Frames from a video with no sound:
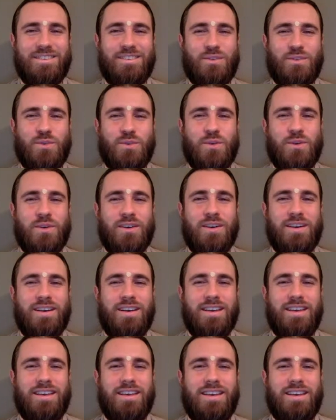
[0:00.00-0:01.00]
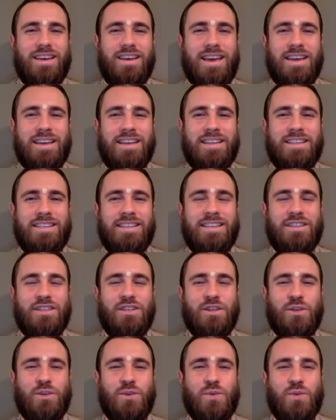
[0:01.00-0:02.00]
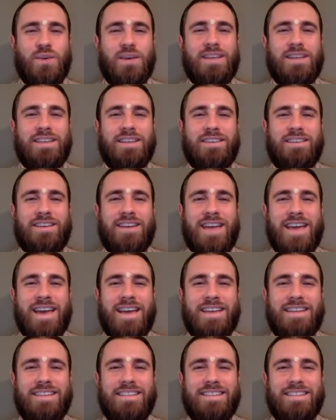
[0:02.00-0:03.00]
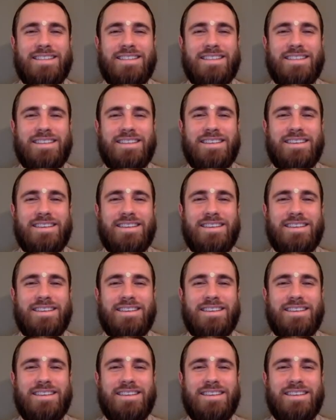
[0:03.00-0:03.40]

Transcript: to her, and it said she took it in her hands,